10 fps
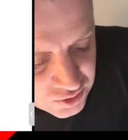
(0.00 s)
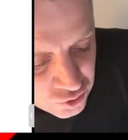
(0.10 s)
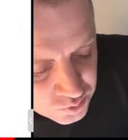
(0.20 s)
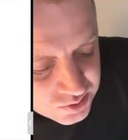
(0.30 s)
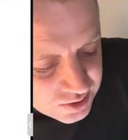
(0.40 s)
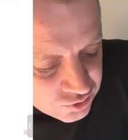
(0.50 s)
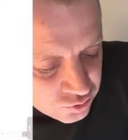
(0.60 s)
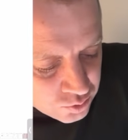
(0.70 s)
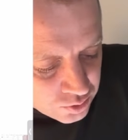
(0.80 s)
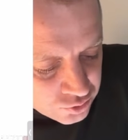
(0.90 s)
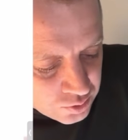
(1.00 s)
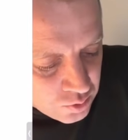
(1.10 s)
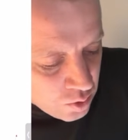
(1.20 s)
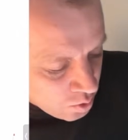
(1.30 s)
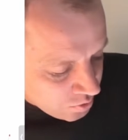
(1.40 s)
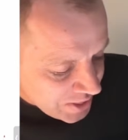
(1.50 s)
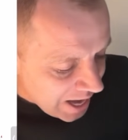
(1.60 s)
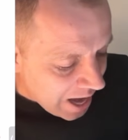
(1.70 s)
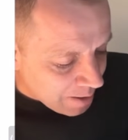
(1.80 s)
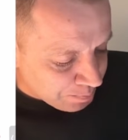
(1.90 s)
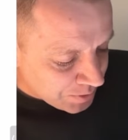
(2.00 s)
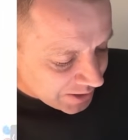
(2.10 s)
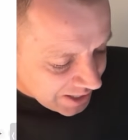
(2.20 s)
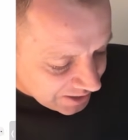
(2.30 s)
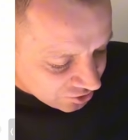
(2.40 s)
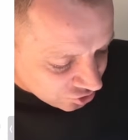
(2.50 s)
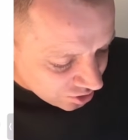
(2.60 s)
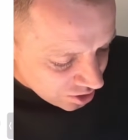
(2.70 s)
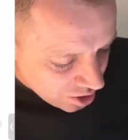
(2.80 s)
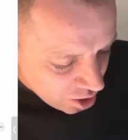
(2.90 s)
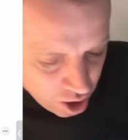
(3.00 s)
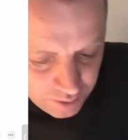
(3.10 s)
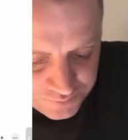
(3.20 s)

use tissue culturing, the application of